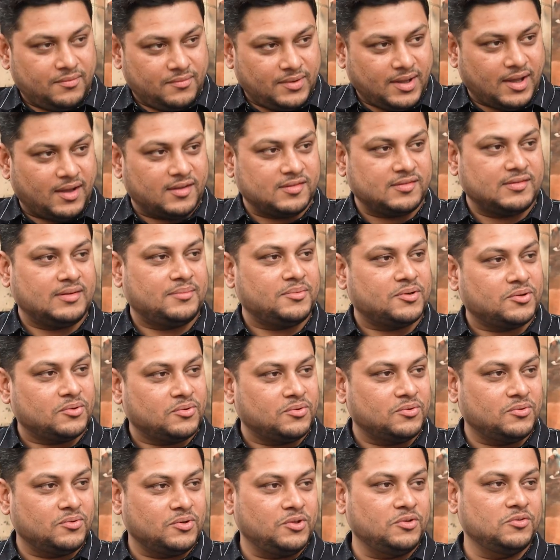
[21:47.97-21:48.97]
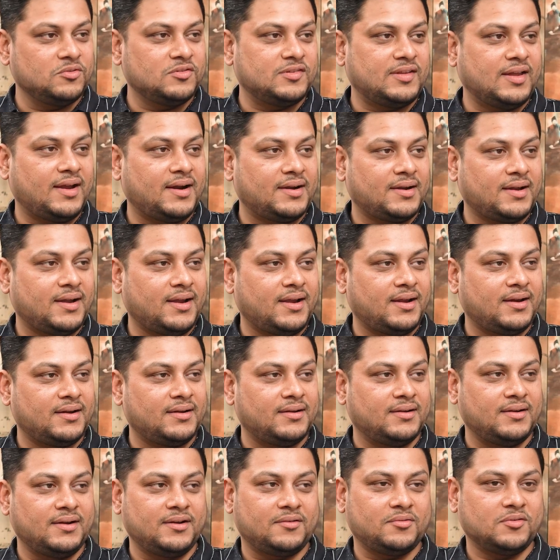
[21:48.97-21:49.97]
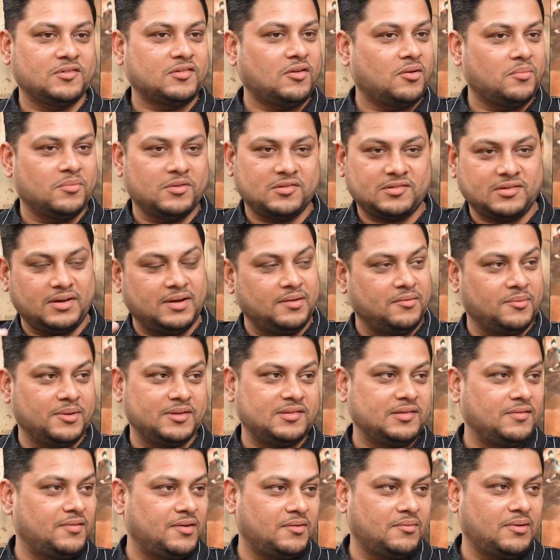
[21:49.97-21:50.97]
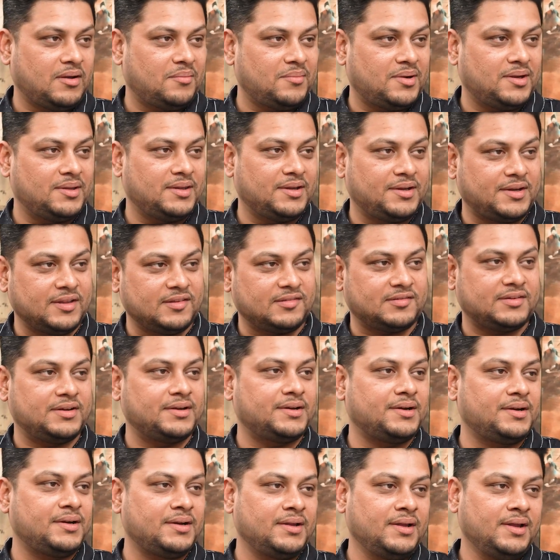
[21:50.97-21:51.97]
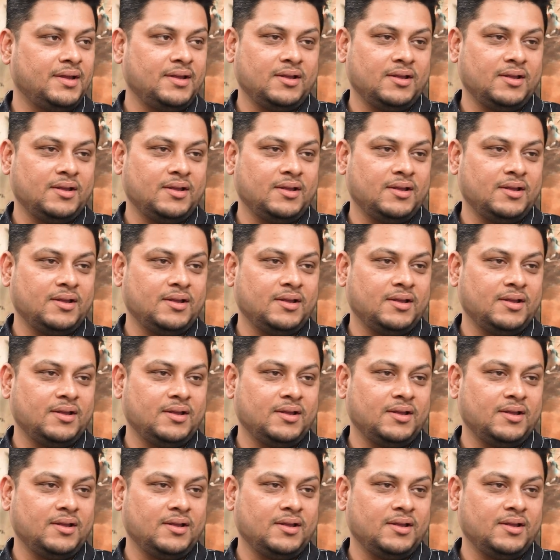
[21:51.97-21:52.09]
We asked them to use that, and it was almost an immersive environment. They tested it.